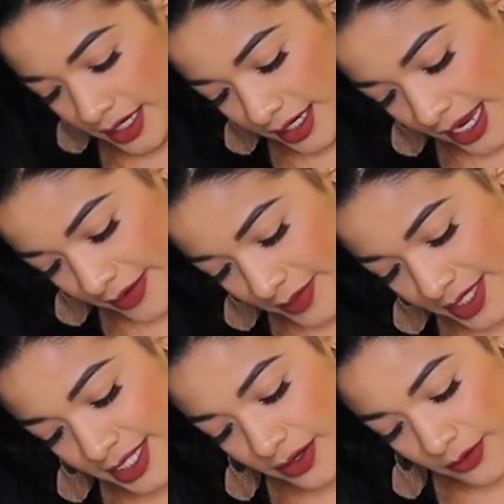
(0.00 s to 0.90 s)
Okay,
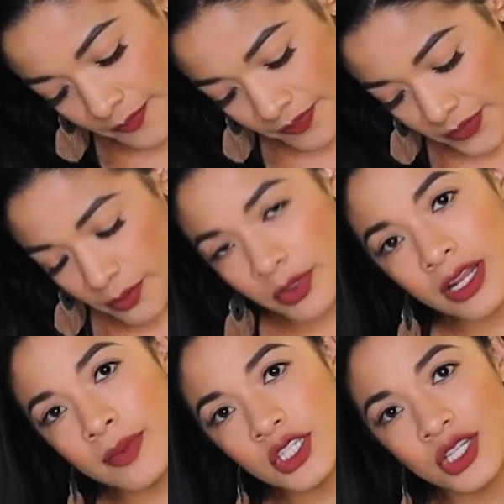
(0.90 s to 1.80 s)
so you're
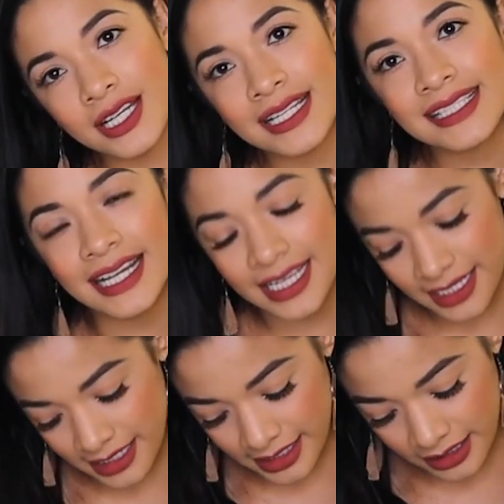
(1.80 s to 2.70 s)
pretty much going to
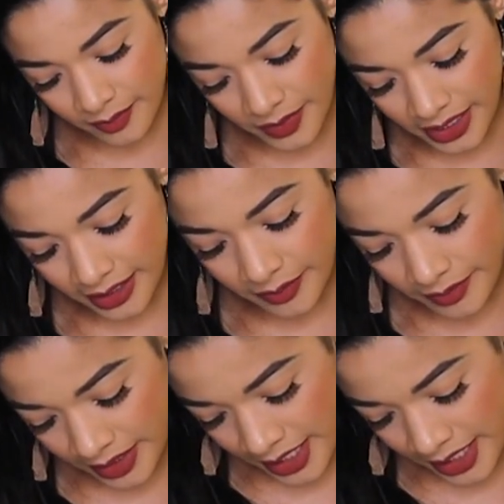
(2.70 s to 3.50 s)
tighten it on the bottom.